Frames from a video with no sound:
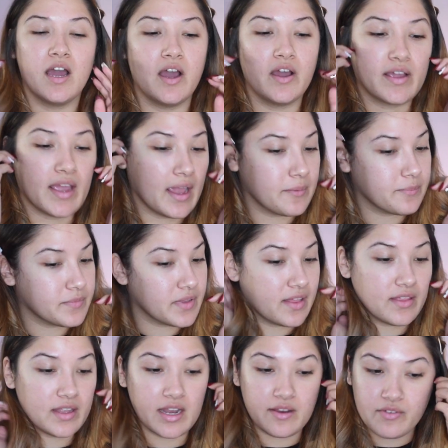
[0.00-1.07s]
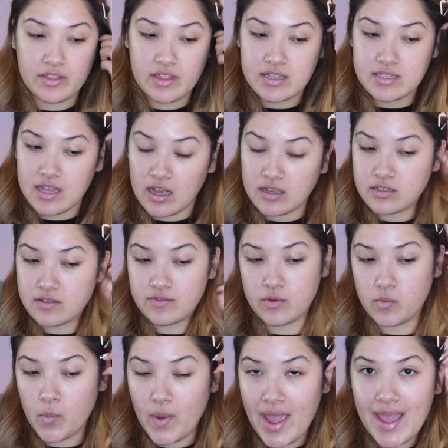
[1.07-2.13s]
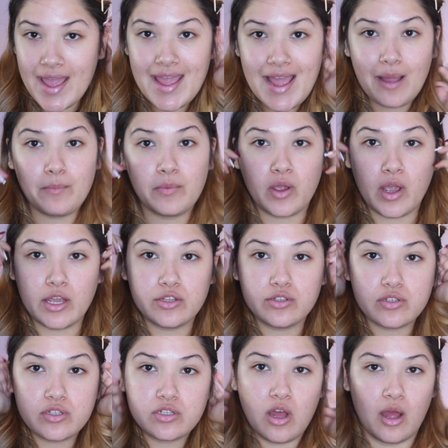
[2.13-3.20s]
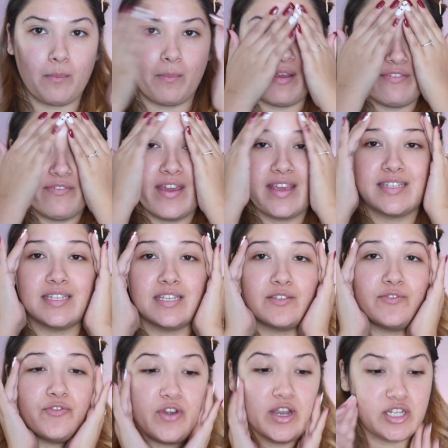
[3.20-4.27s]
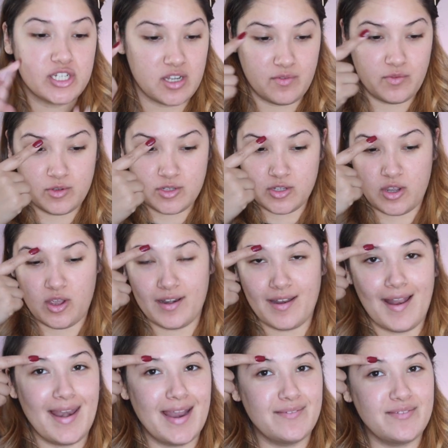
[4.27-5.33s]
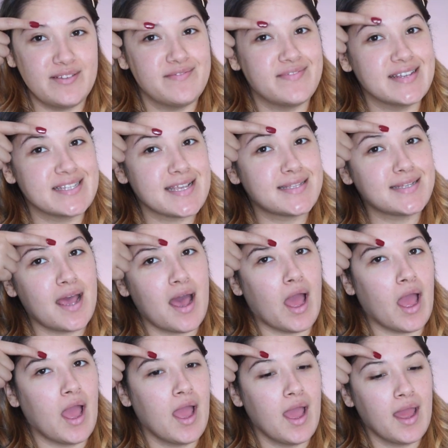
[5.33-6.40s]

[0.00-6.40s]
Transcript: Okay, now that everything's out of the way, I'm going to start. My face is fresh. I've also got a lovely visitor